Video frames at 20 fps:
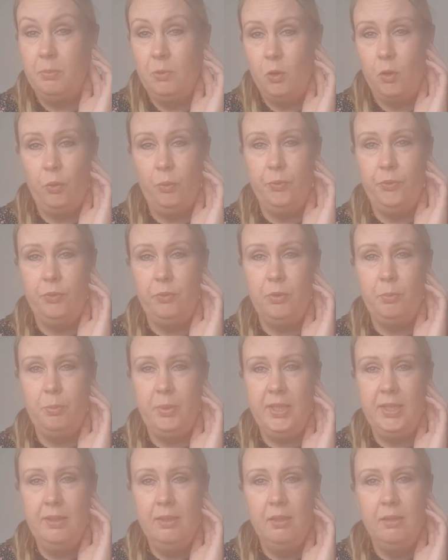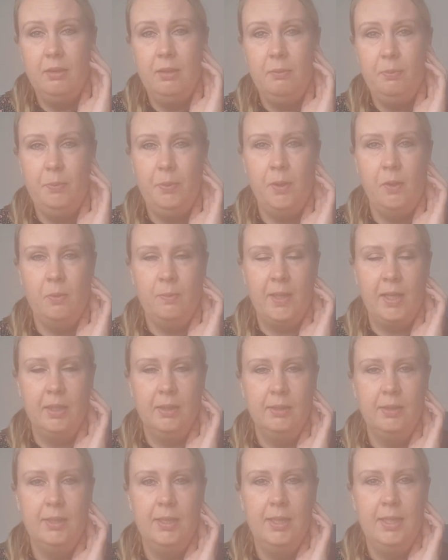called the B
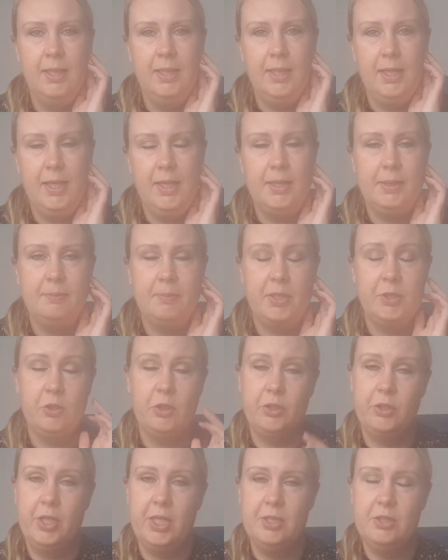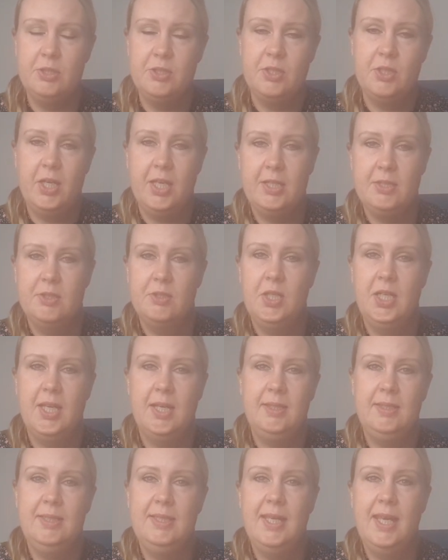diploma, and my daughter still has to
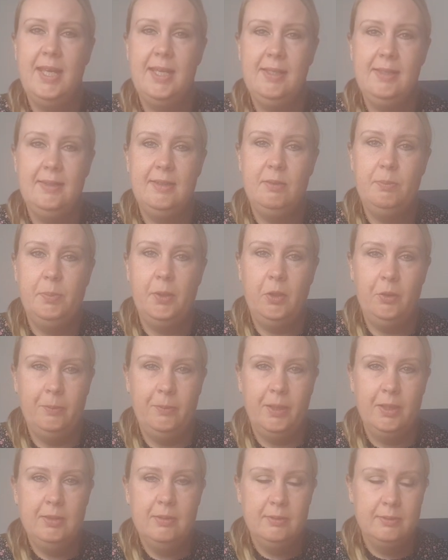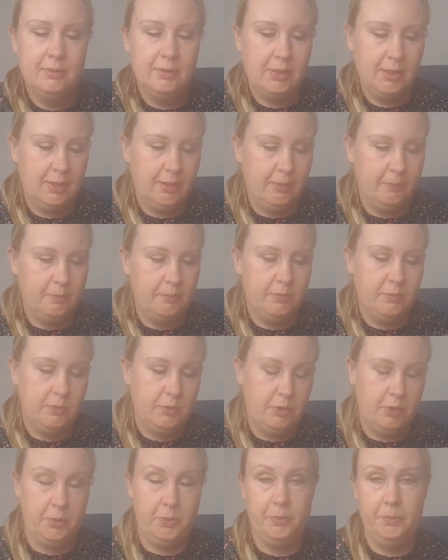get the A diploma.
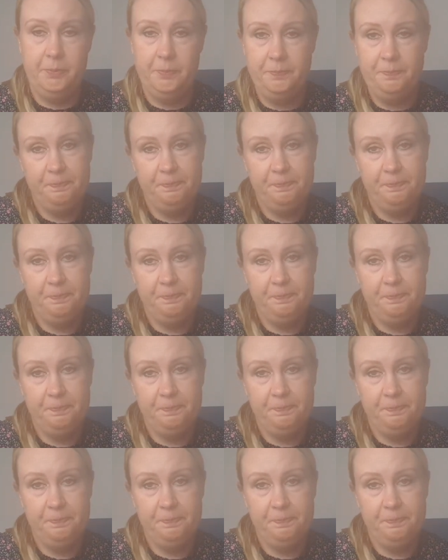So